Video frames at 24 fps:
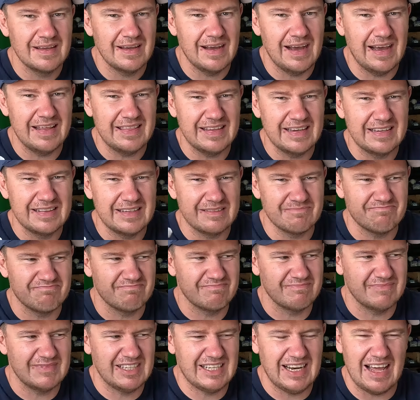I think the
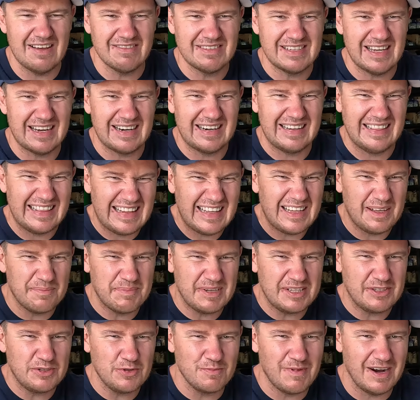gloves are a little
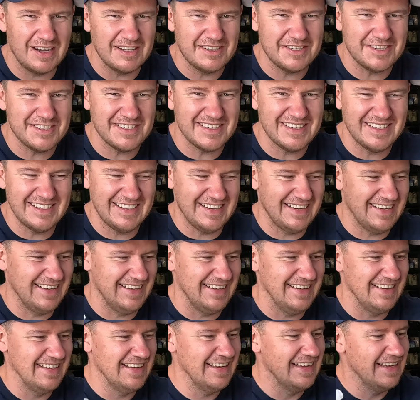bit too much,
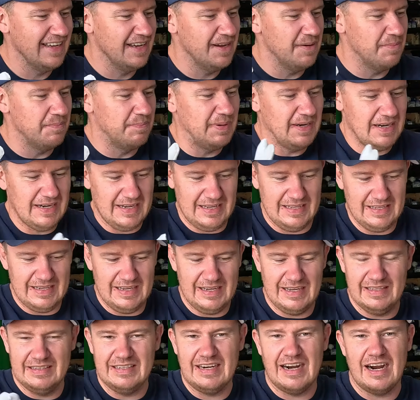
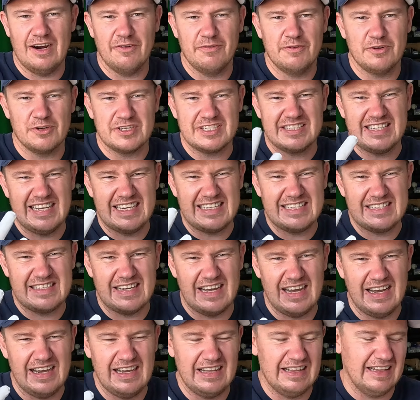but they are of course
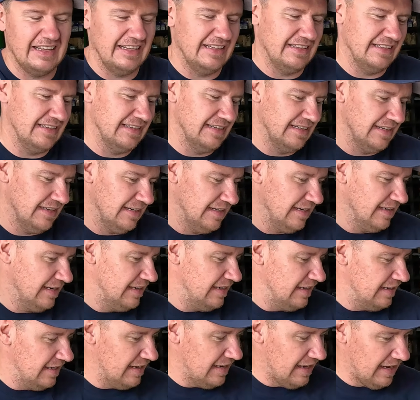textile, and
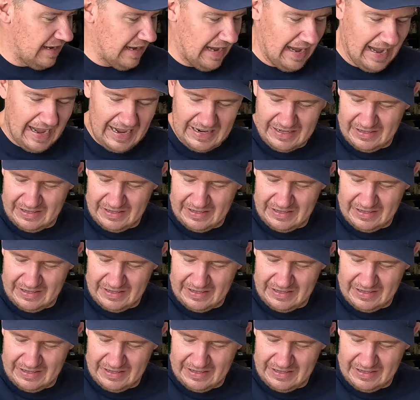I